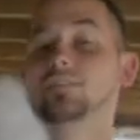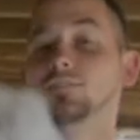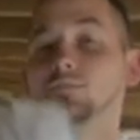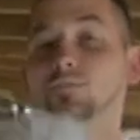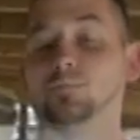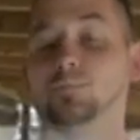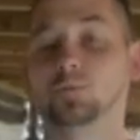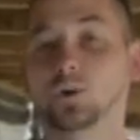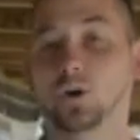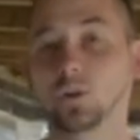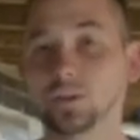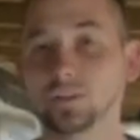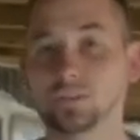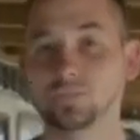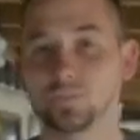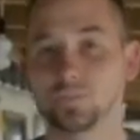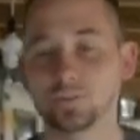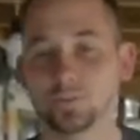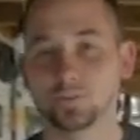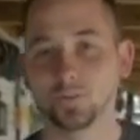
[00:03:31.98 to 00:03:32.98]
From
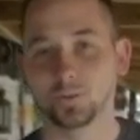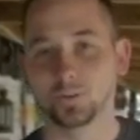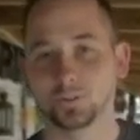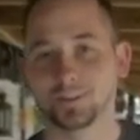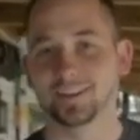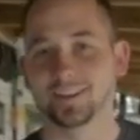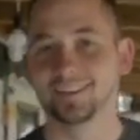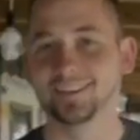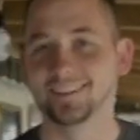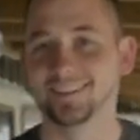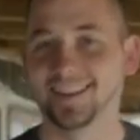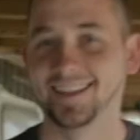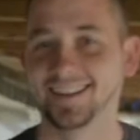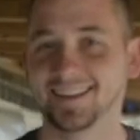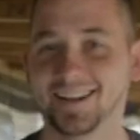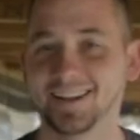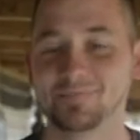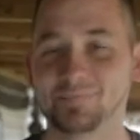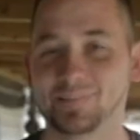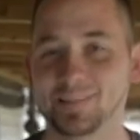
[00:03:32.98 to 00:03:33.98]
Collinsville, North
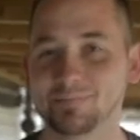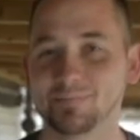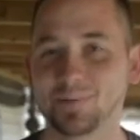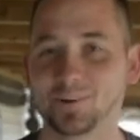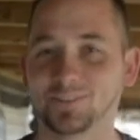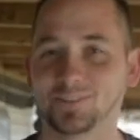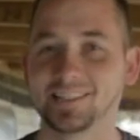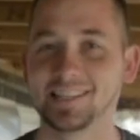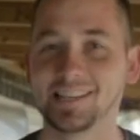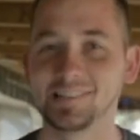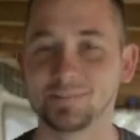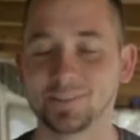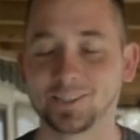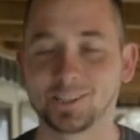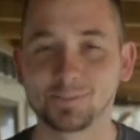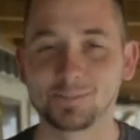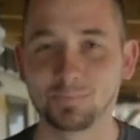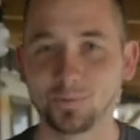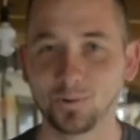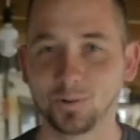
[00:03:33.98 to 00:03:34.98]
Carolina, I'm Tim Martini with
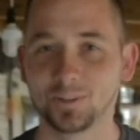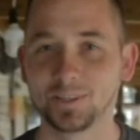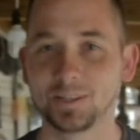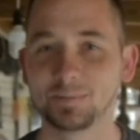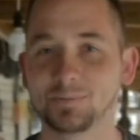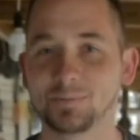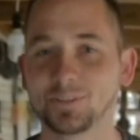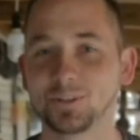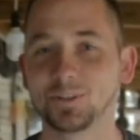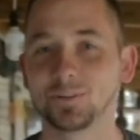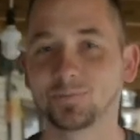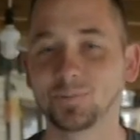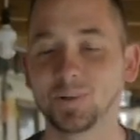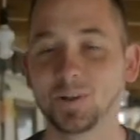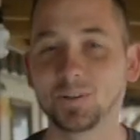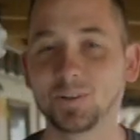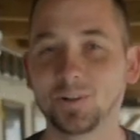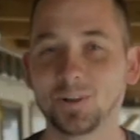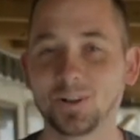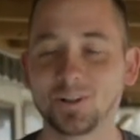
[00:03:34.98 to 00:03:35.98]
Exploring the Obscure.
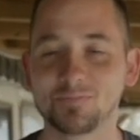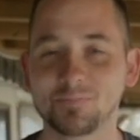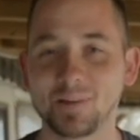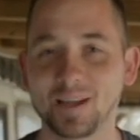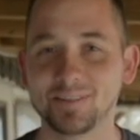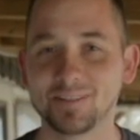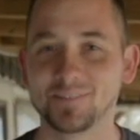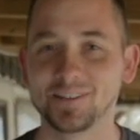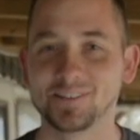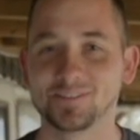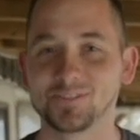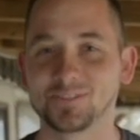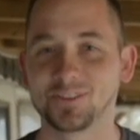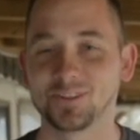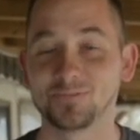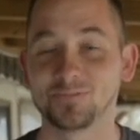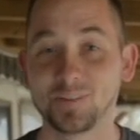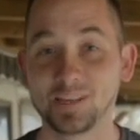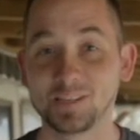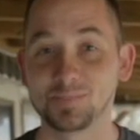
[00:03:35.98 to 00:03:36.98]
Follow all of my adventures
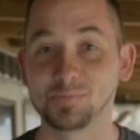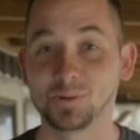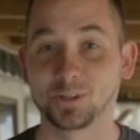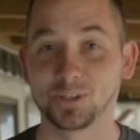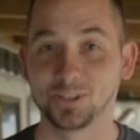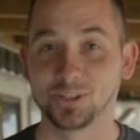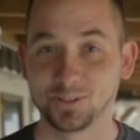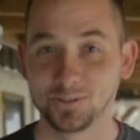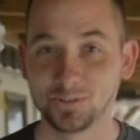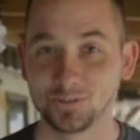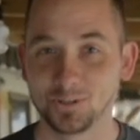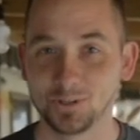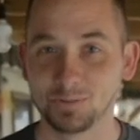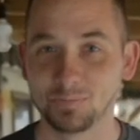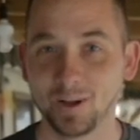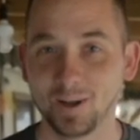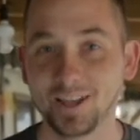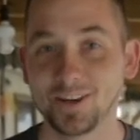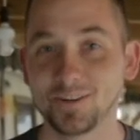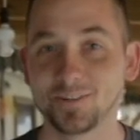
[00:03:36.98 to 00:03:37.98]
on Facebook and
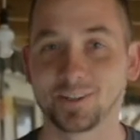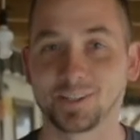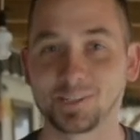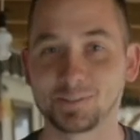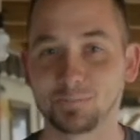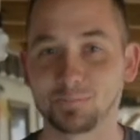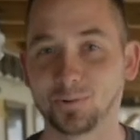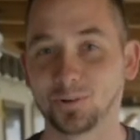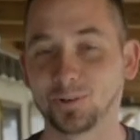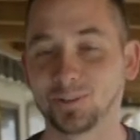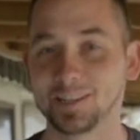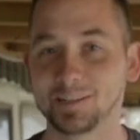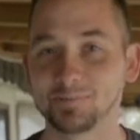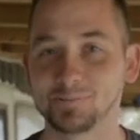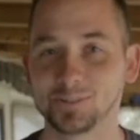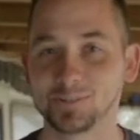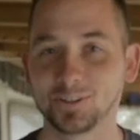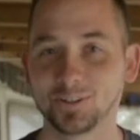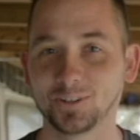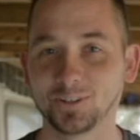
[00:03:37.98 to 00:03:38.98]
YouTube under Exploring the
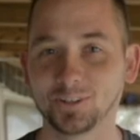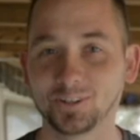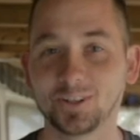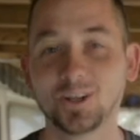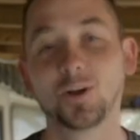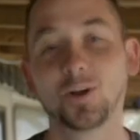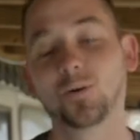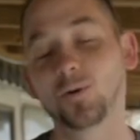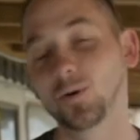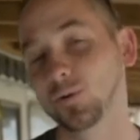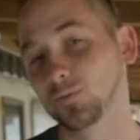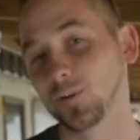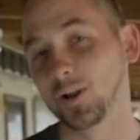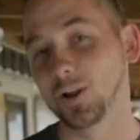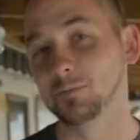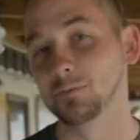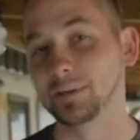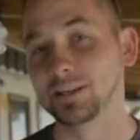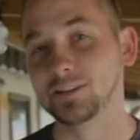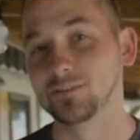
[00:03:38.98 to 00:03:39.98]
Obscure, or
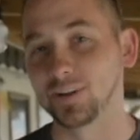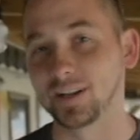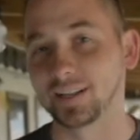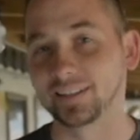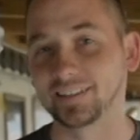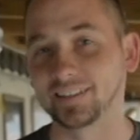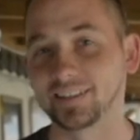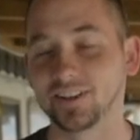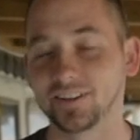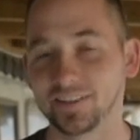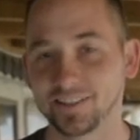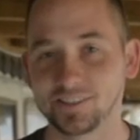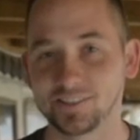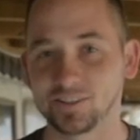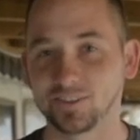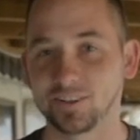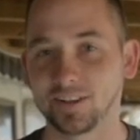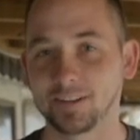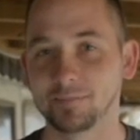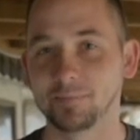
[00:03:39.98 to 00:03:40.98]
follow me directly on
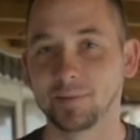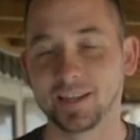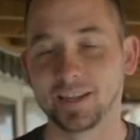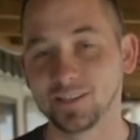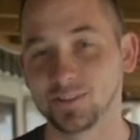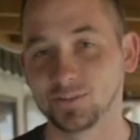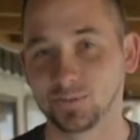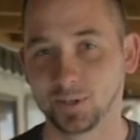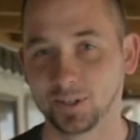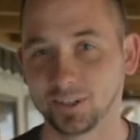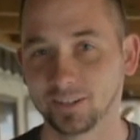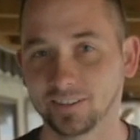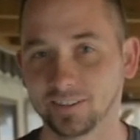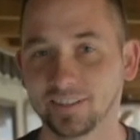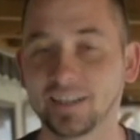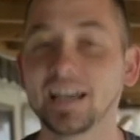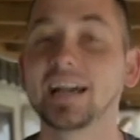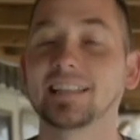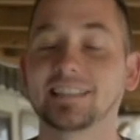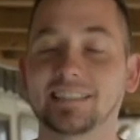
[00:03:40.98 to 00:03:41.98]
Instagram and Twitter
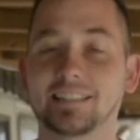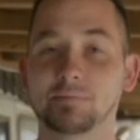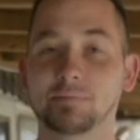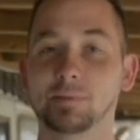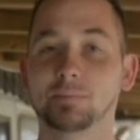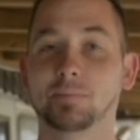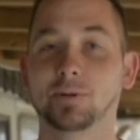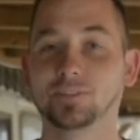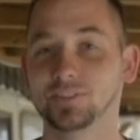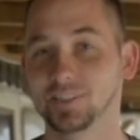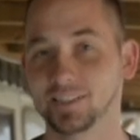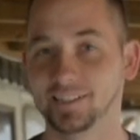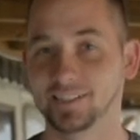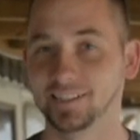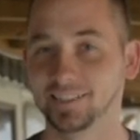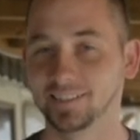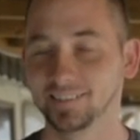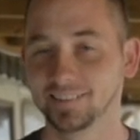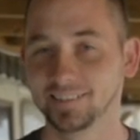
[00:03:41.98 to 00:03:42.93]
at Timmy Martini.